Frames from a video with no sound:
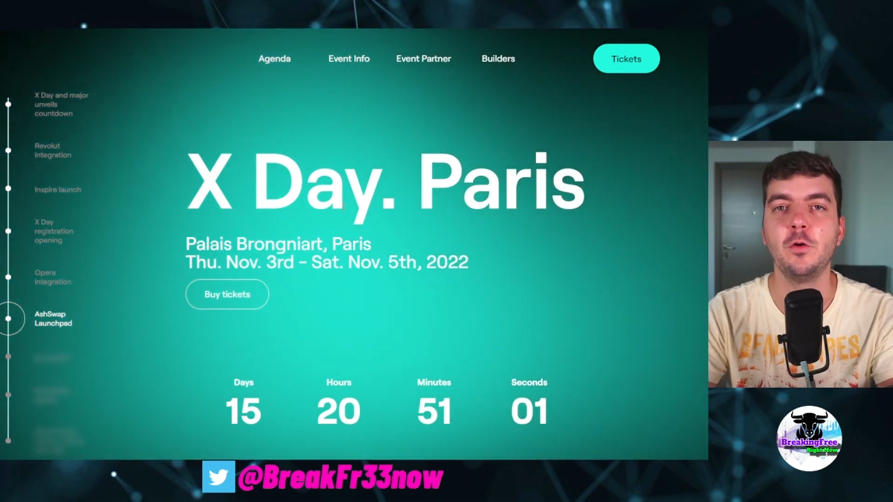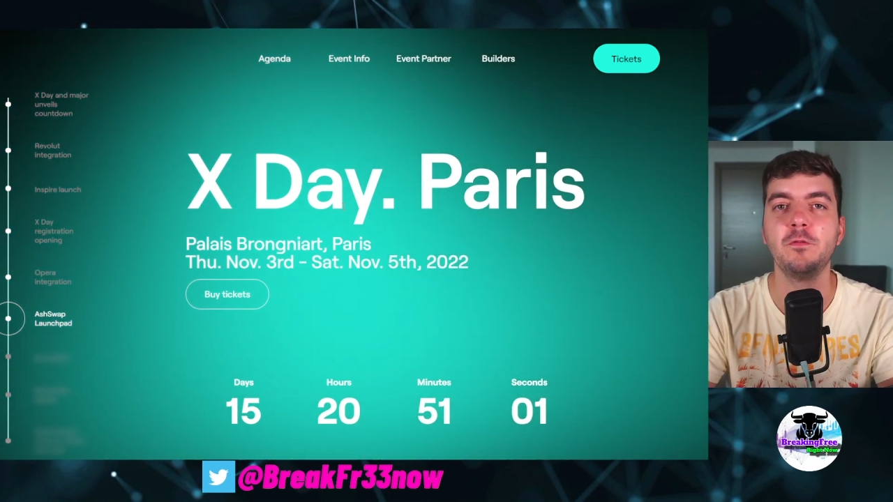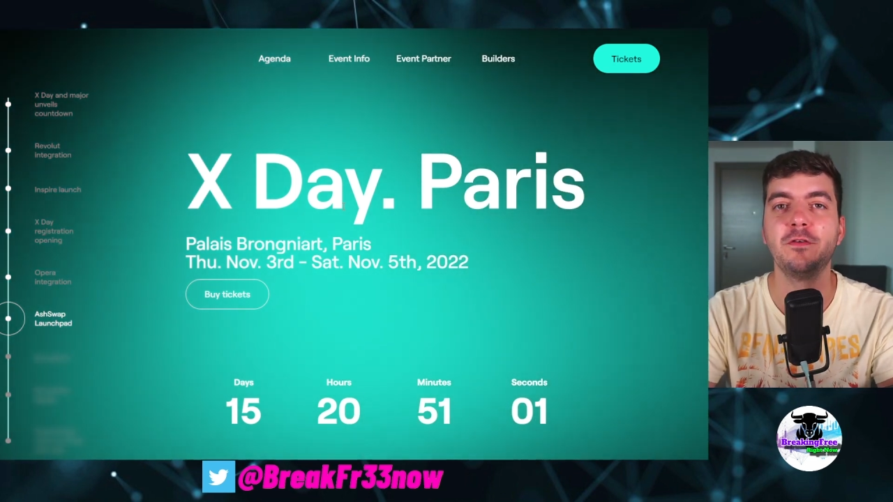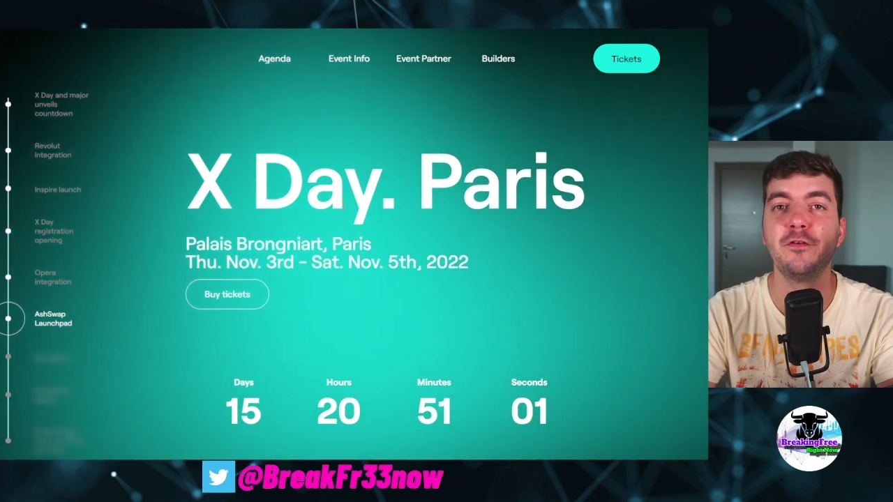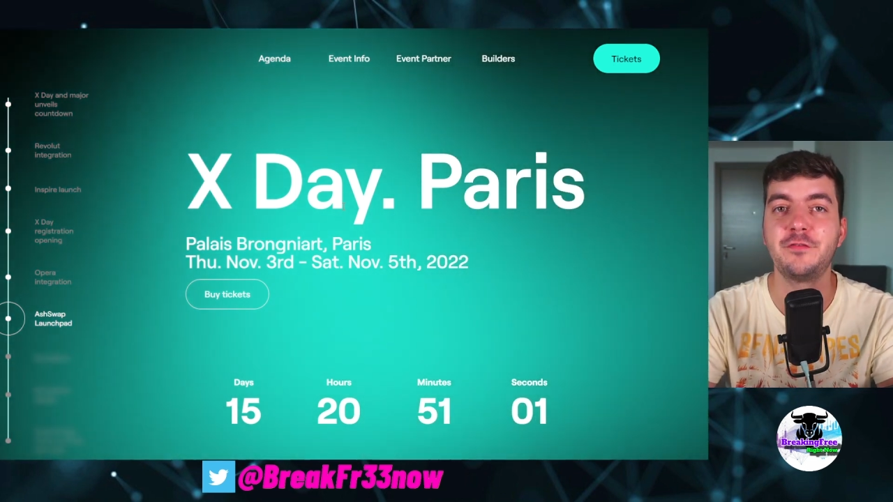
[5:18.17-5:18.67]

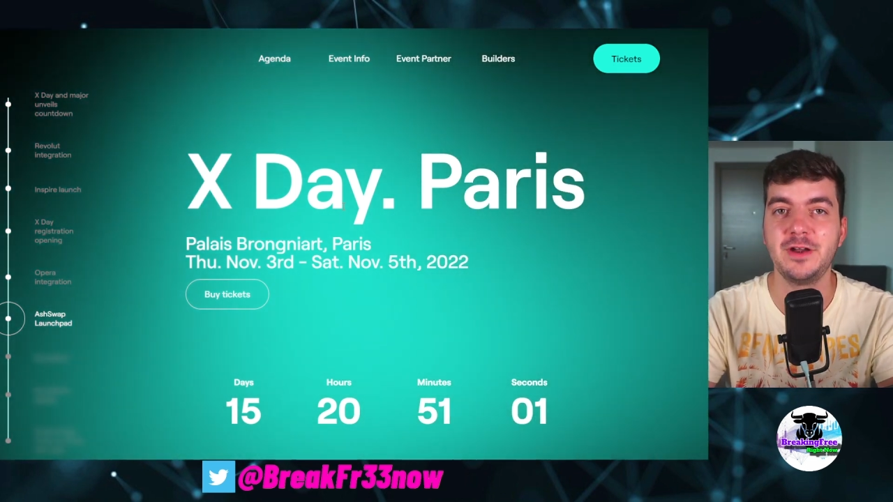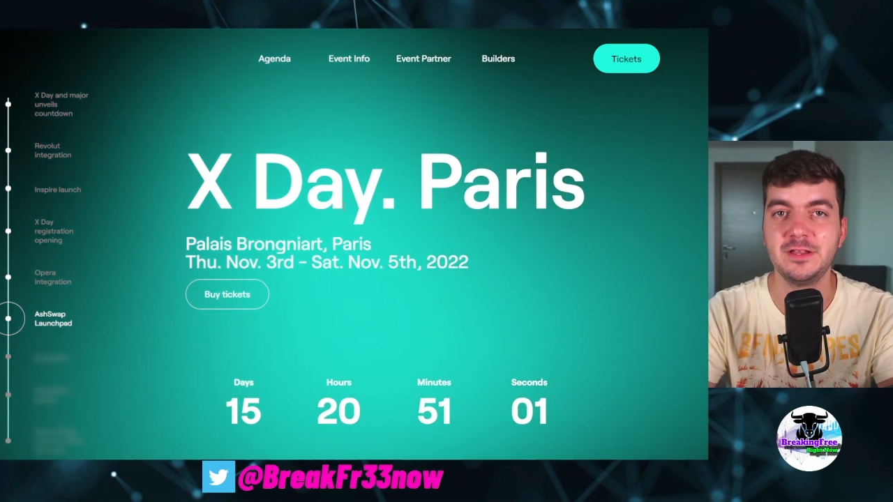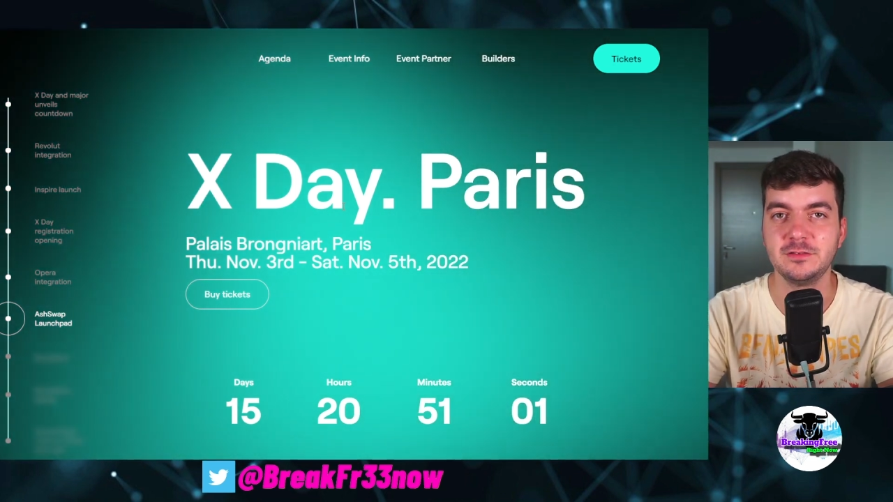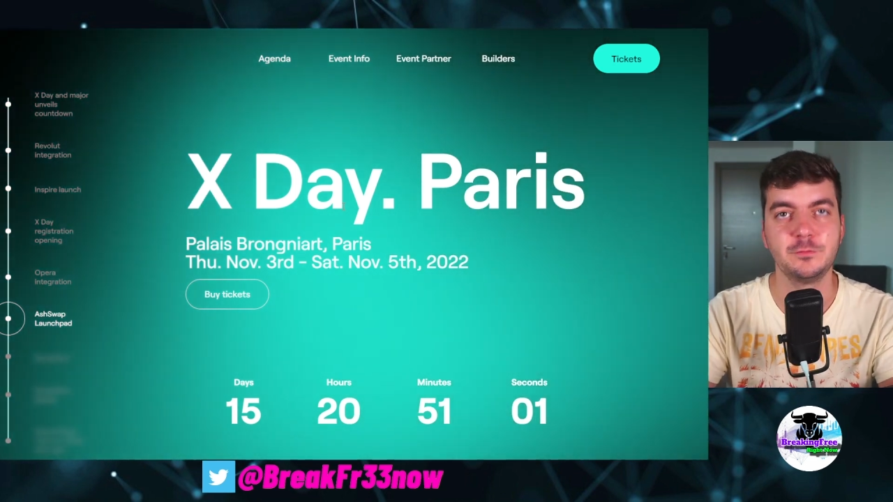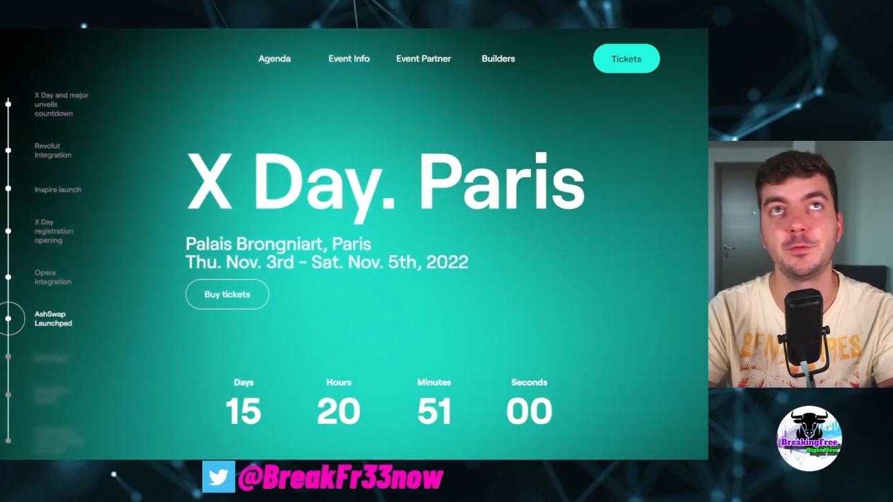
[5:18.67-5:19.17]
of
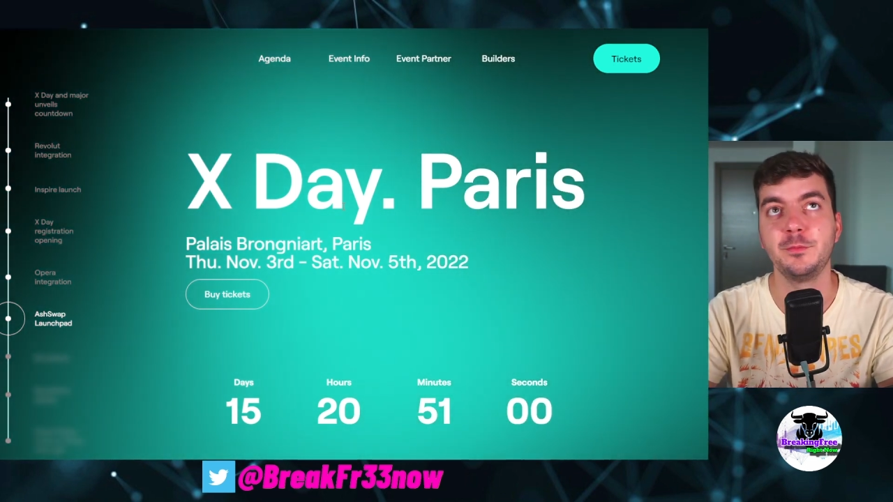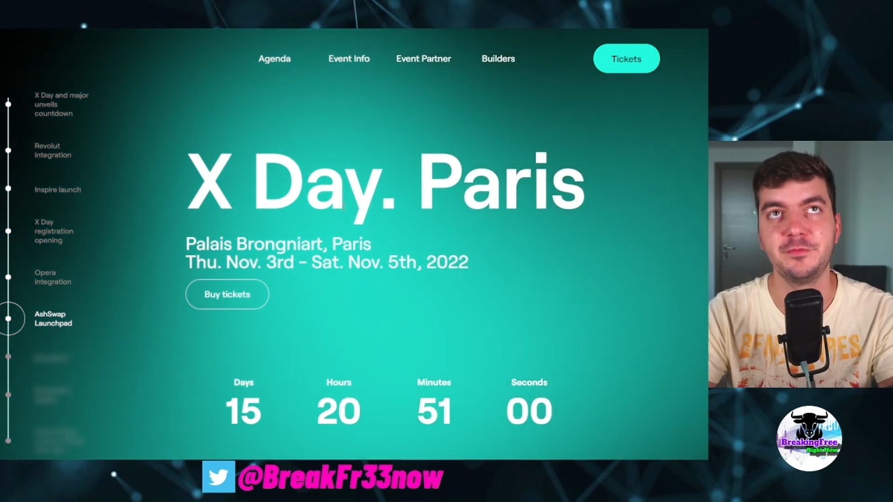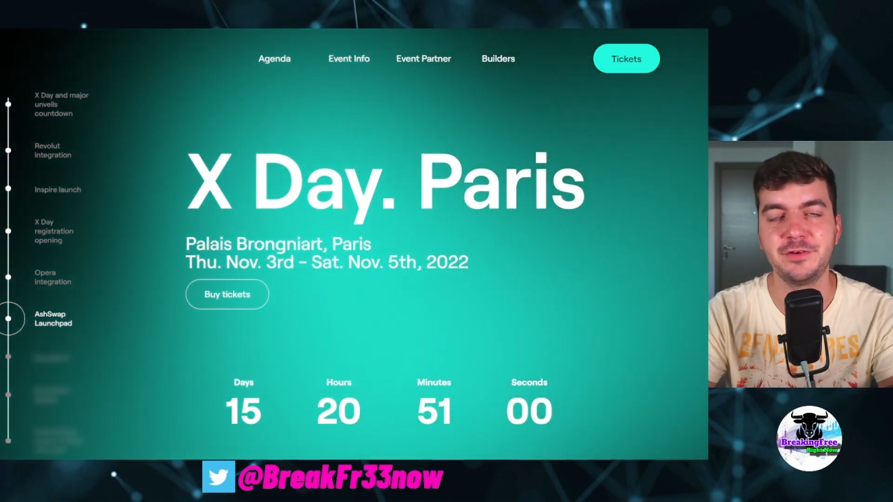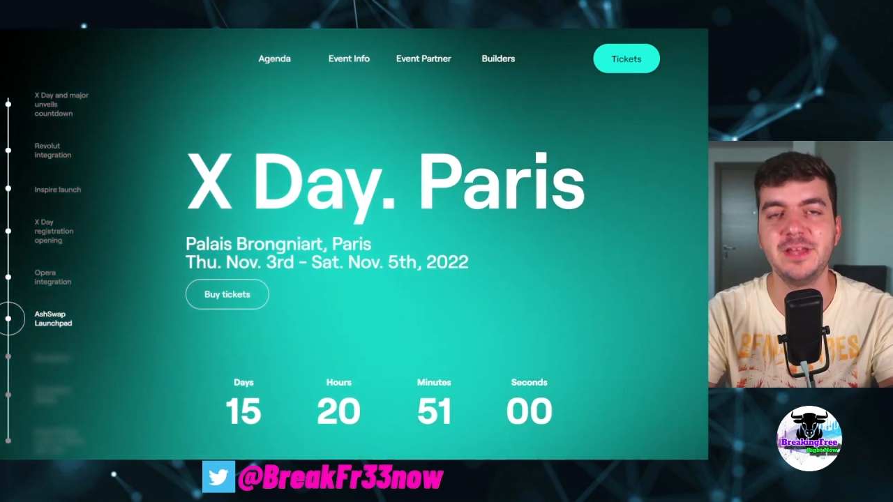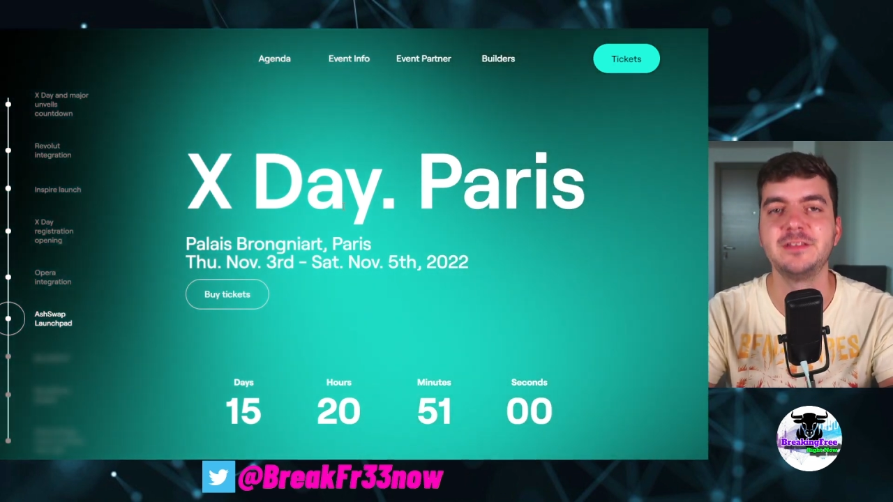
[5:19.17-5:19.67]
France, from
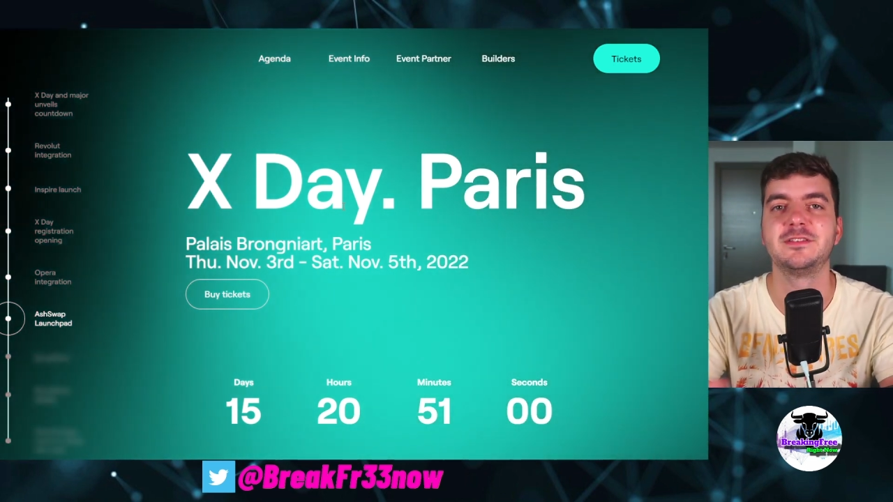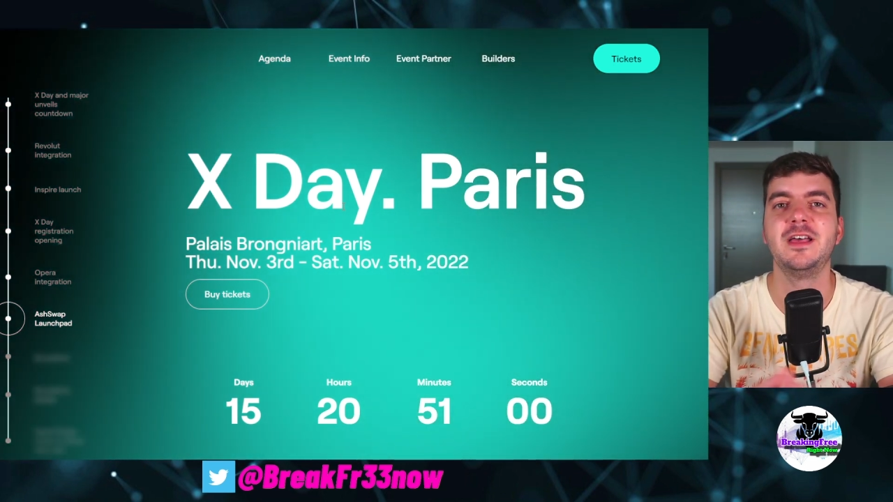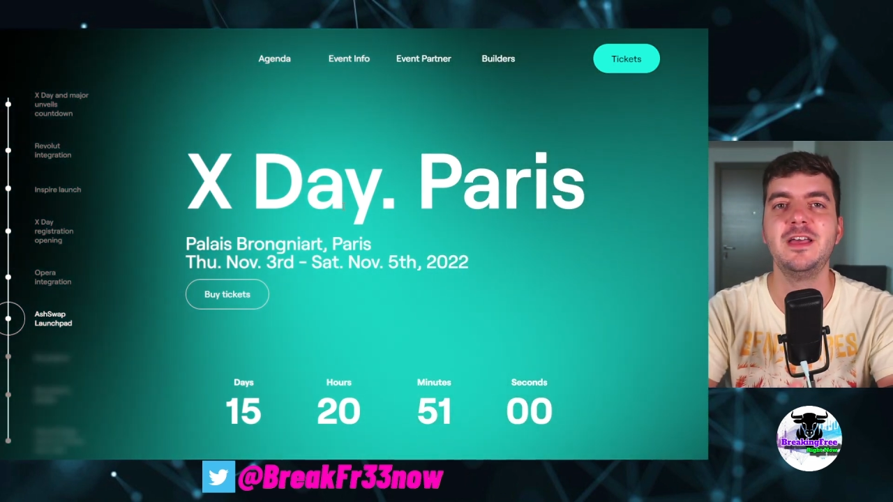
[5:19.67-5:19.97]
France,